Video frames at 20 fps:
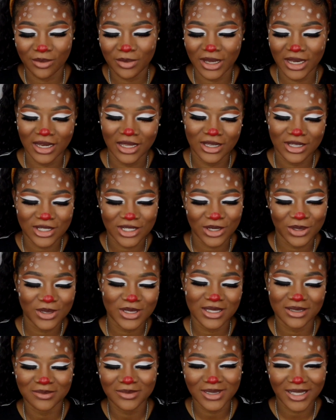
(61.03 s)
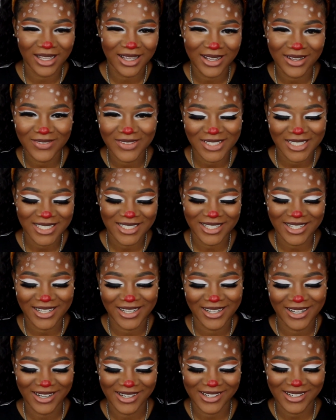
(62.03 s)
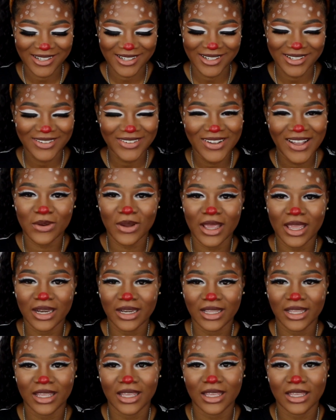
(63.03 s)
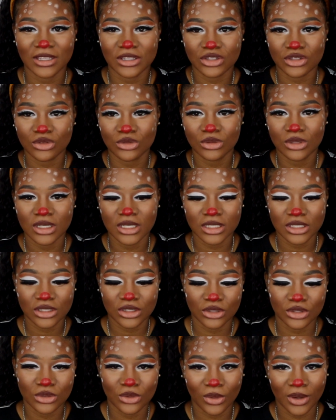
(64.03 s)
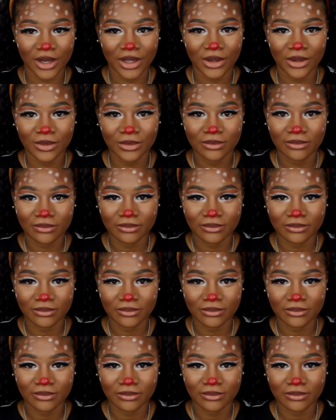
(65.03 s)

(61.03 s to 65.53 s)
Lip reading: media. Show some love to your girl. Go ahead and get into this tutorial.